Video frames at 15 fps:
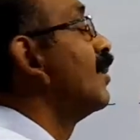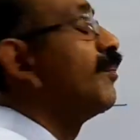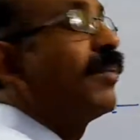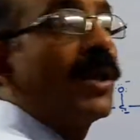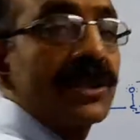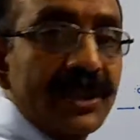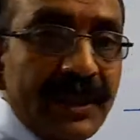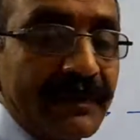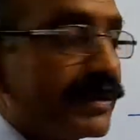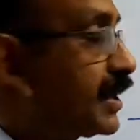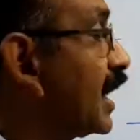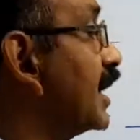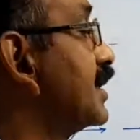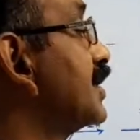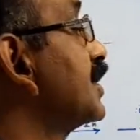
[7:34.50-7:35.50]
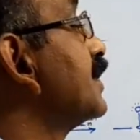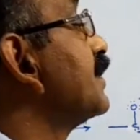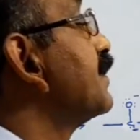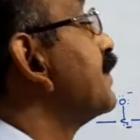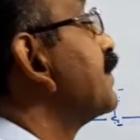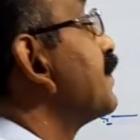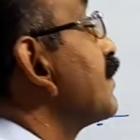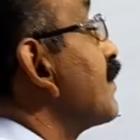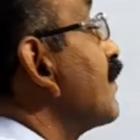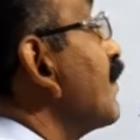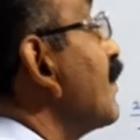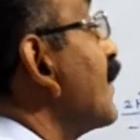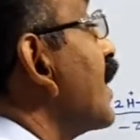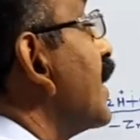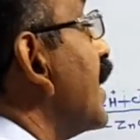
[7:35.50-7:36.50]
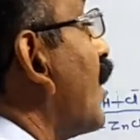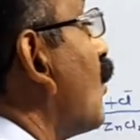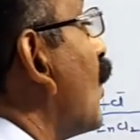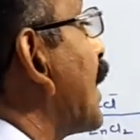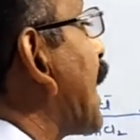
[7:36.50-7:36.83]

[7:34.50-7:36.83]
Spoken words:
positive charge. Now what